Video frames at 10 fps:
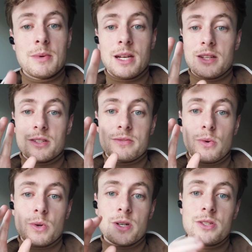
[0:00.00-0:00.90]
and I look
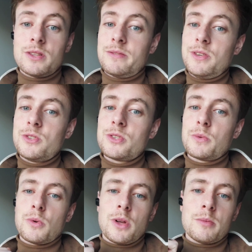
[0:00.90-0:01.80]
forward to the future
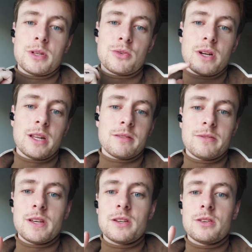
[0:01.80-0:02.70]
where I'll be creating
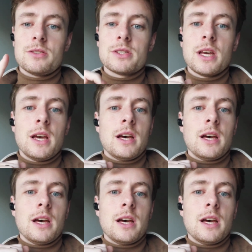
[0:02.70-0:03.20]
figures,